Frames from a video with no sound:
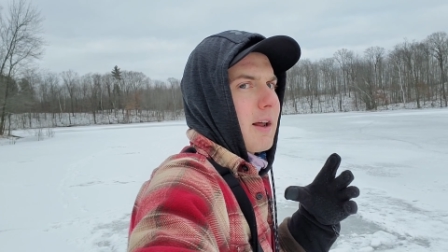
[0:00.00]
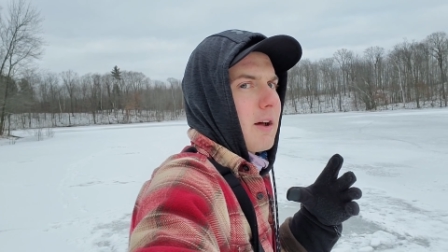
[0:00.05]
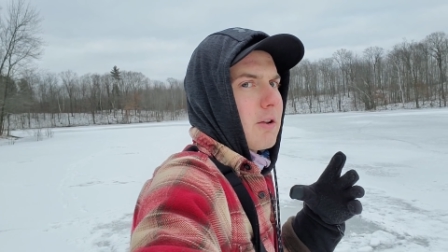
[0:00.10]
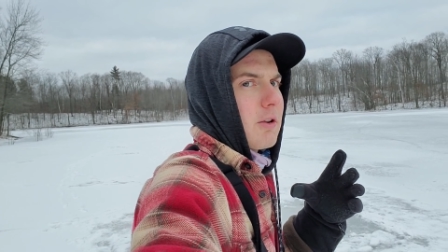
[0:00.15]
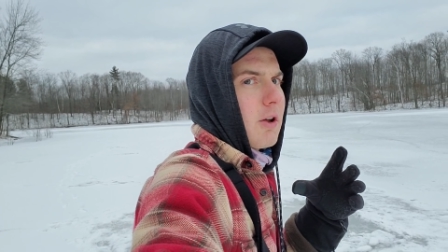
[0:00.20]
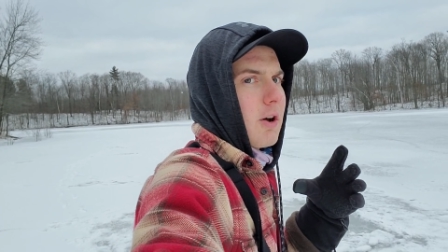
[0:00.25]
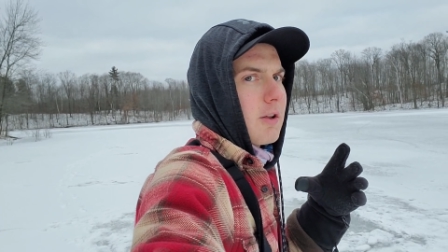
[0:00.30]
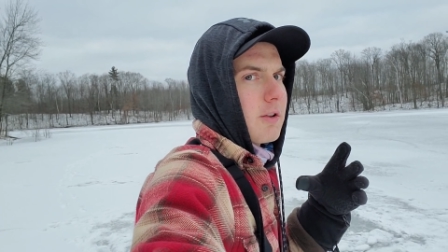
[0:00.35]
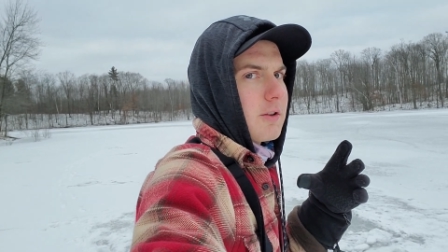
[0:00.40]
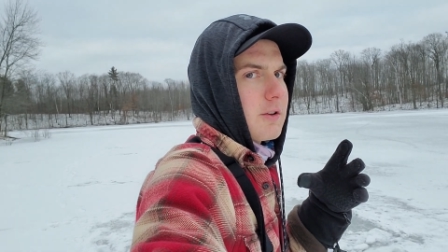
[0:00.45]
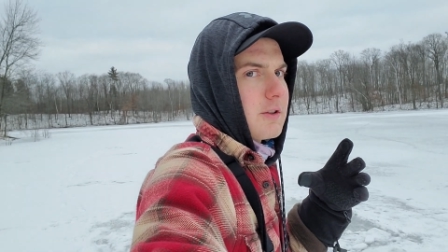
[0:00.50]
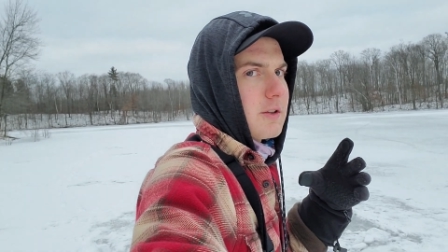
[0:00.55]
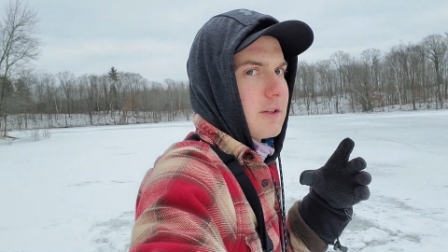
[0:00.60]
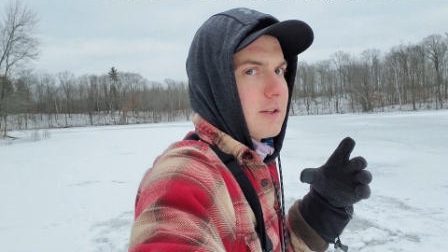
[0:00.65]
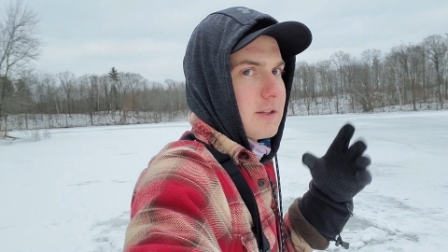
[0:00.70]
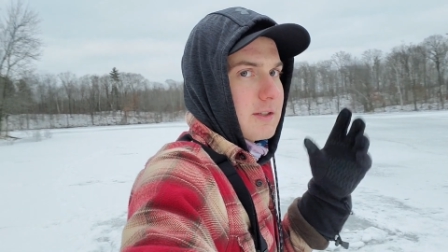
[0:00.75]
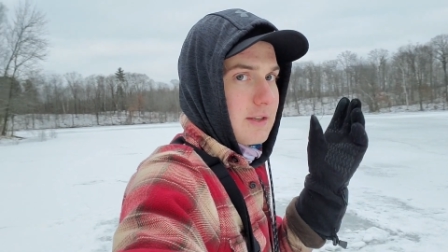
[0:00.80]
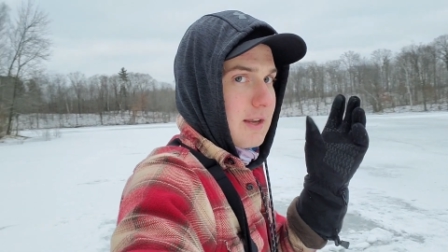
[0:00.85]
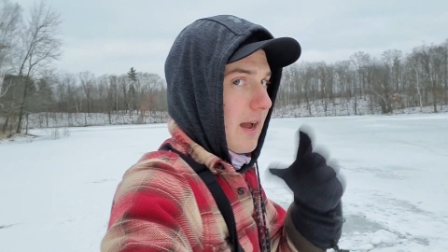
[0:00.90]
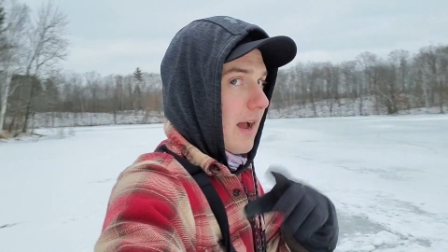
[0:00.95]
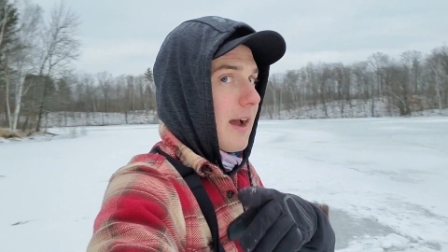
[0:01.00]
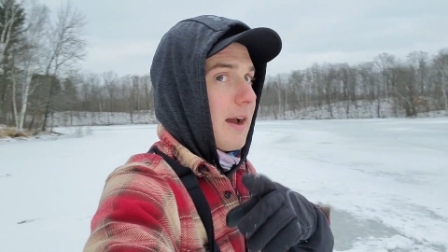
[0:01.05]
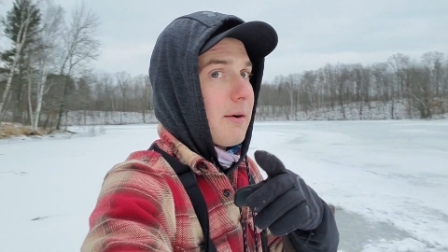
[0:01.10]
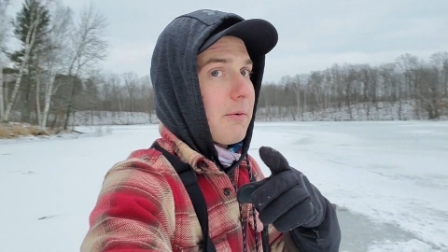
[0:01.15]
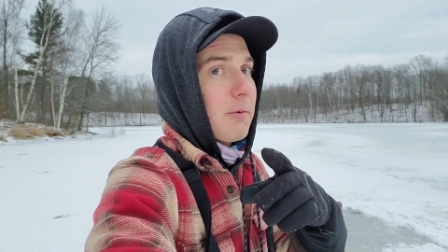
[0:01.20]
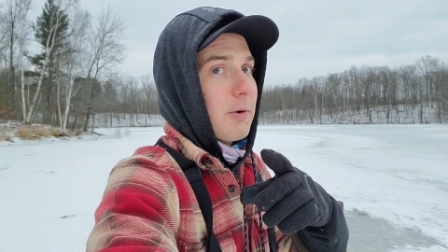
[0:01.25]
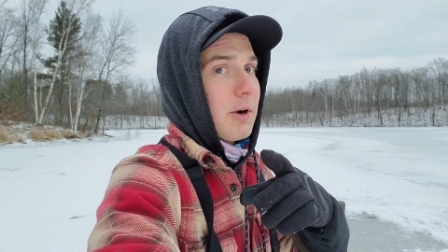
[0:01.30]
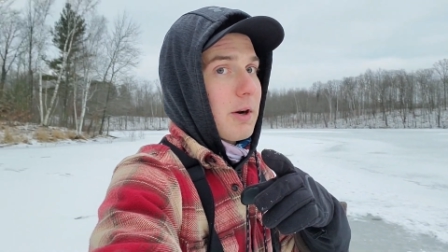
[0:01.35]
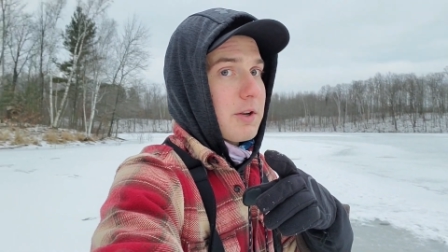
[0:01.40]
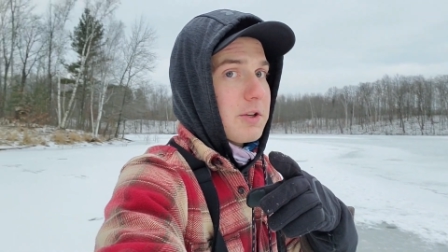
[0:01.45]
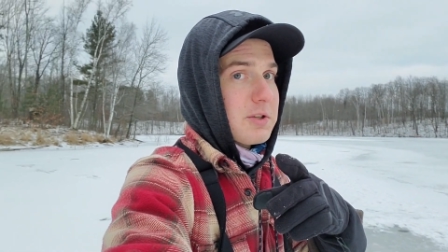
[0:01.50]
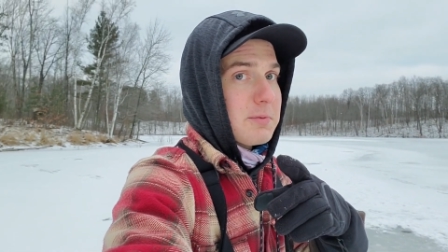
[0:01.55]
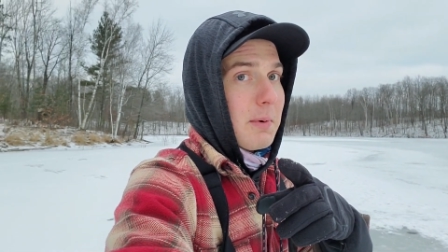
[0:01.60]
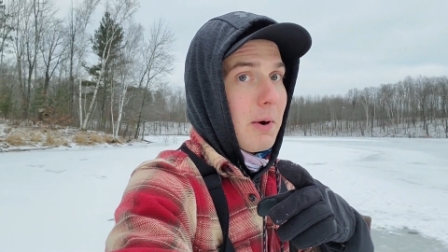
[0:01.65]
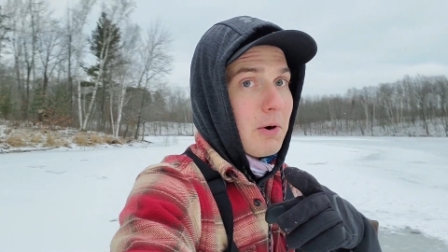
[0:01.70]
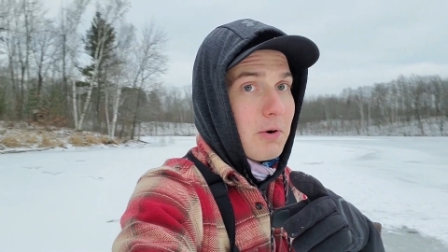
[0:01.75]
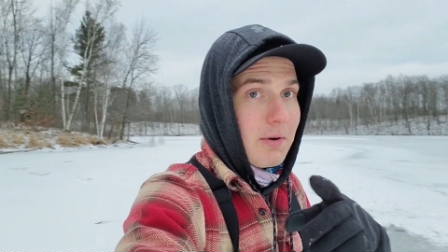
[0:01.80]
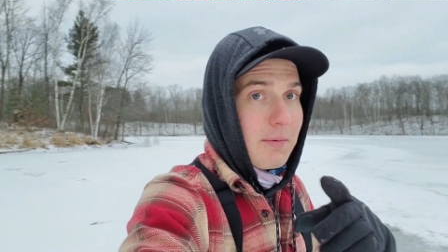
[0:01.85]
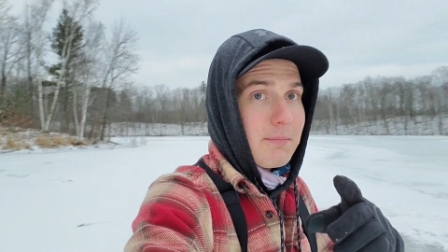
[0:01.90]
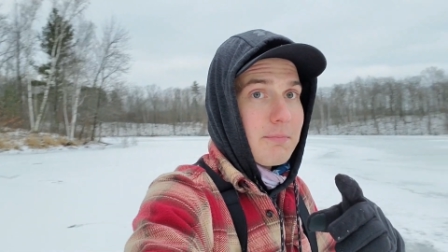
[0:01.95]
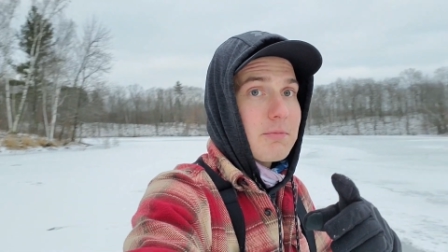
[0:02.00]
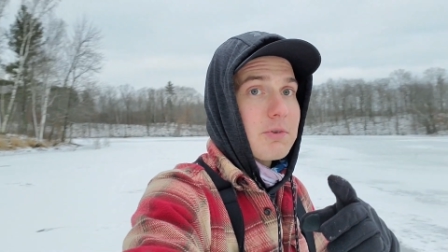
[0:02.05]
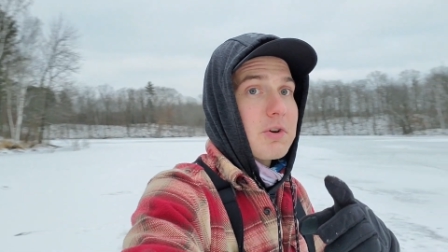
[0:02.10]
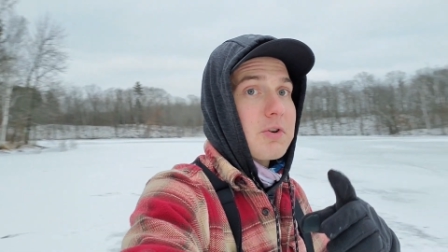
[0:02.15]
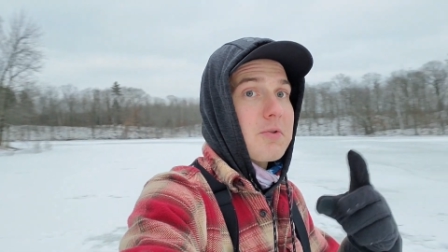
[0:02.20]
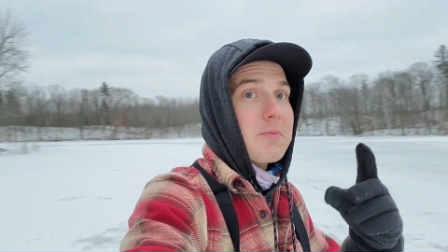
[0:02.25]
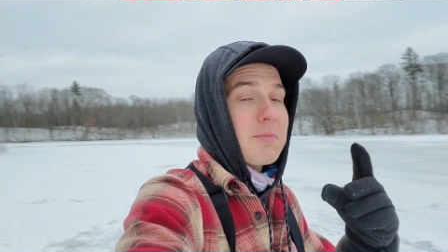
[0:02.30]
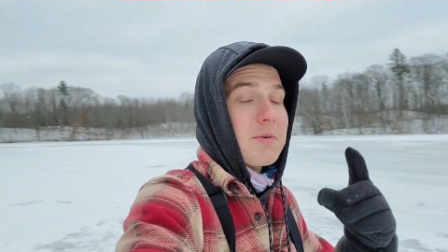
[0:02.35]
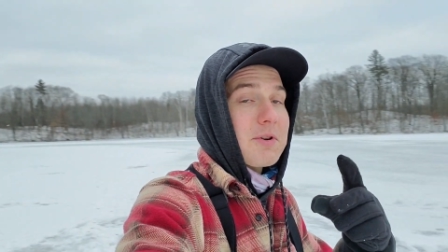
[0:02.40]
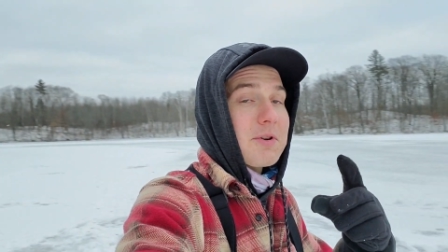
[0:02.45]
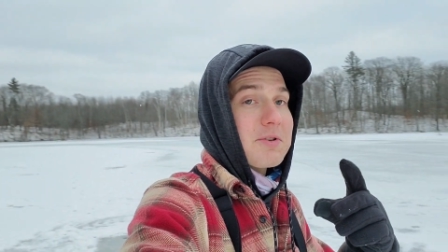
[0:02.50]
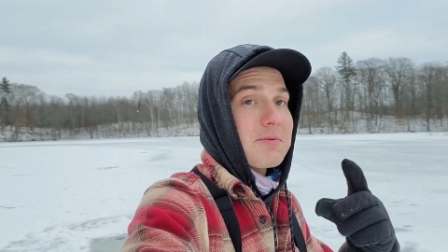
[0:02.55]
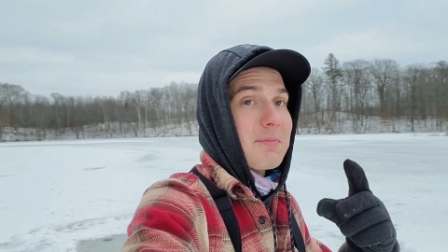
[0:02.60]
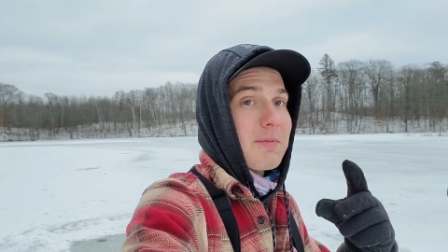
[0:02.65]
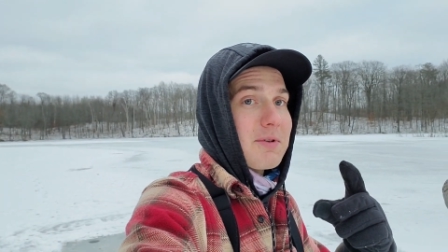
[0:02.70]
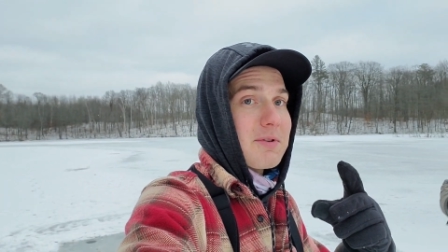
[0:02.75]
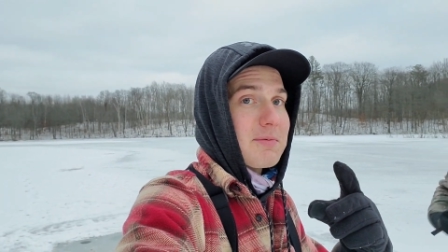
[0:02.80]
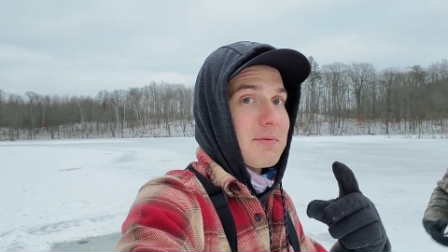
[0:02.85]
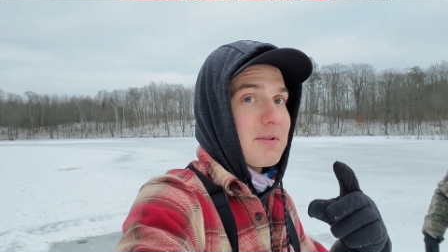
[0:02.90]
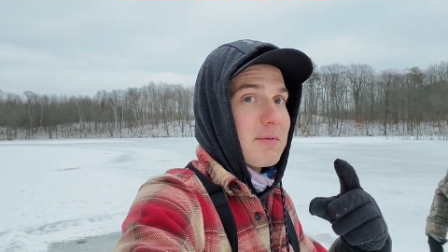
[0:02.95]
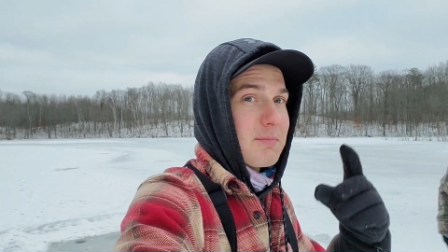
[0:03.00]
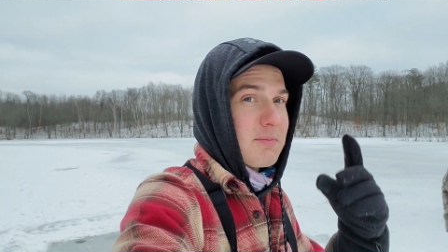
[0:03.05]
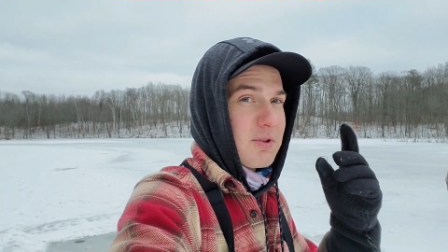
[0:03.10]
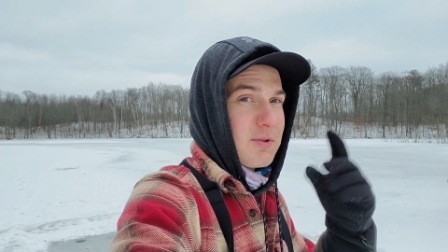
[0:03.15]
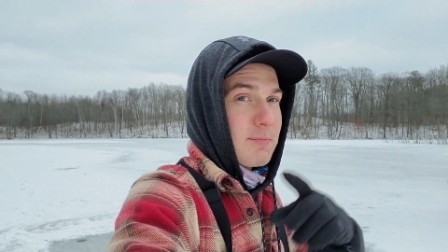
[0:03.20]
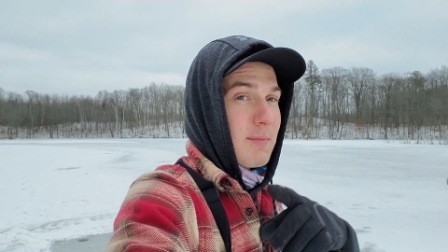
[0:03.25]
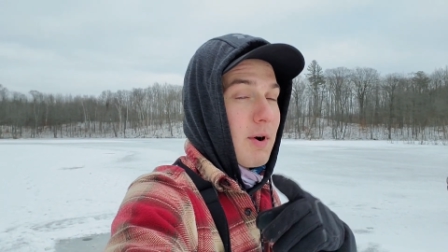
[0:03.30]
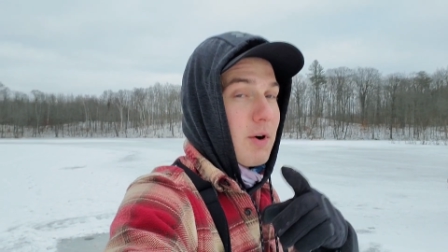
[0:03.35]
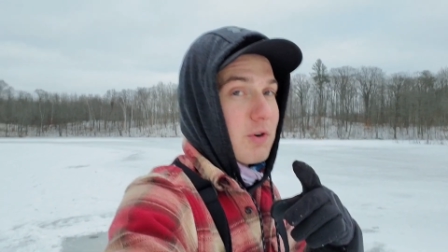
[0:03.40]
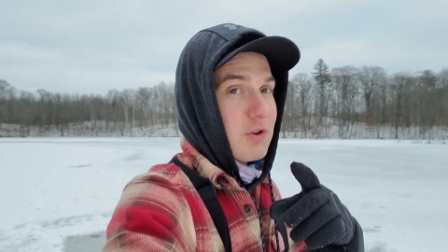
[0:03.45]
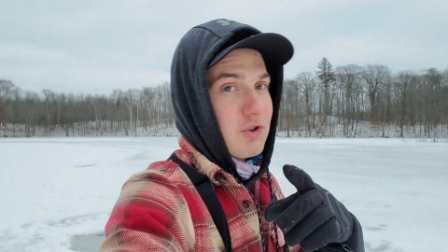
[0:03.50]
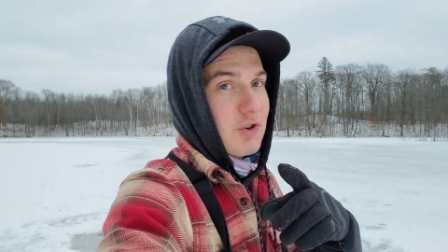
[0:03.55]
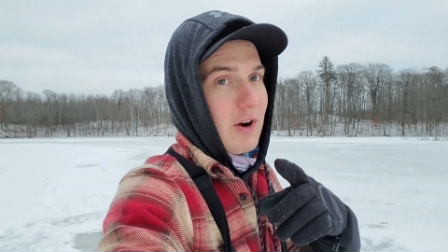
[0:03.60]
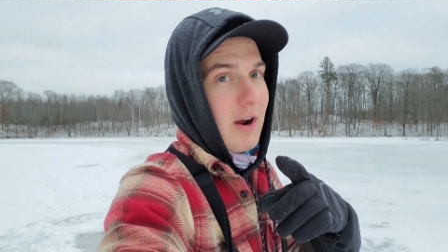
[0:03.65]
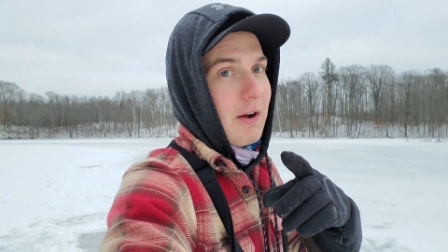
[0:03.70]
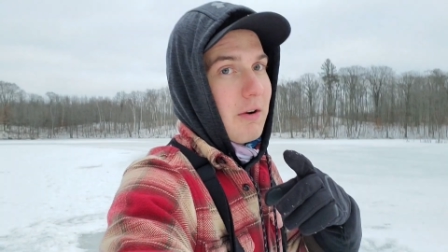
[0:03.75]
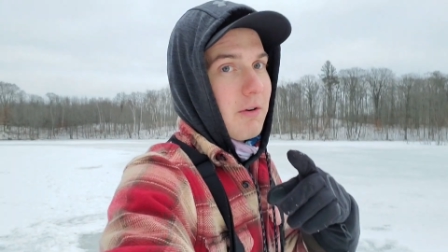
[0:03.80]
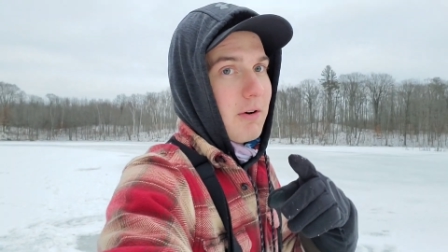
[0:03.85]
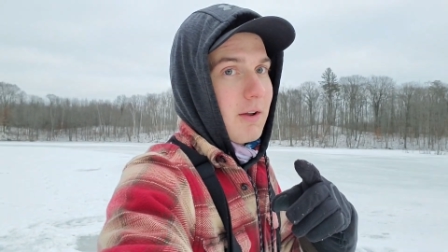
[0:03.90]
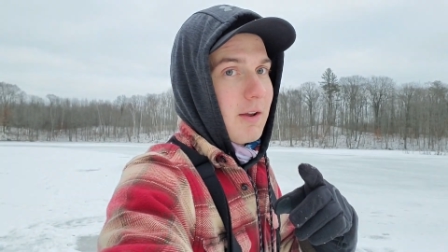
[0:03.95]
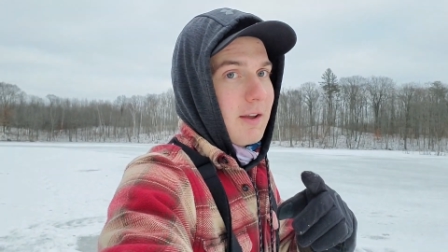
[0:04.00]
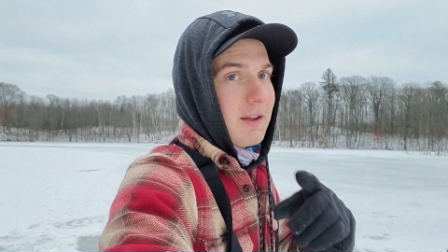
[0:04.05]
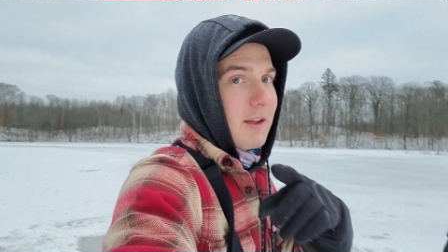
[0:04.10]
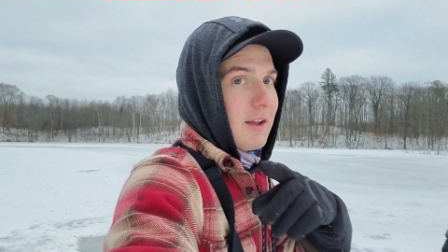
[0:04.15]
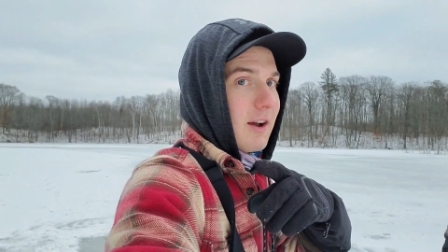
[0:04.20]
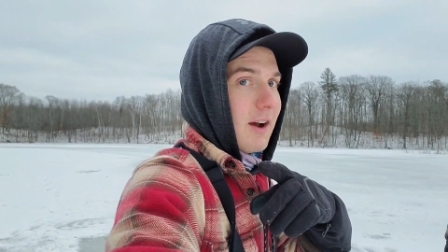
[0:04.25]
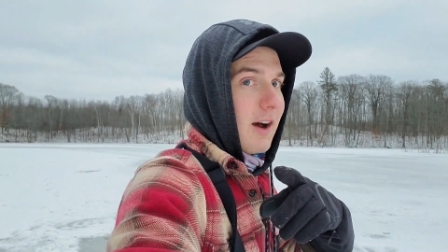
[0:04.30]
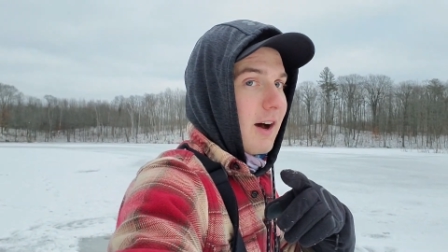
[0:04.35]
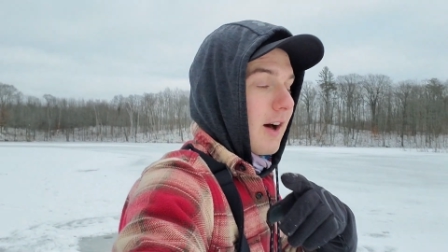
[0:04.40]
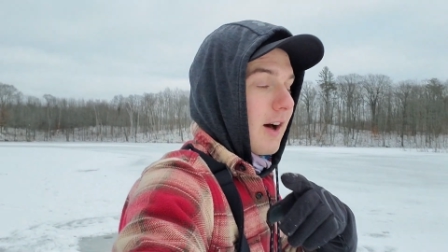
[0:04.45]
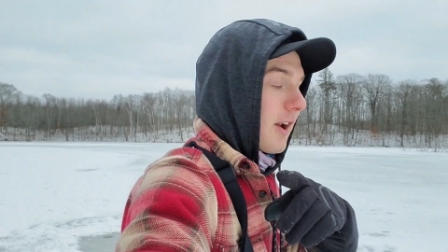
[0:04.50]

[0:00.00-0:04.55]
how long this is, we're gonna smoke him, turn him into sm some smoked trout on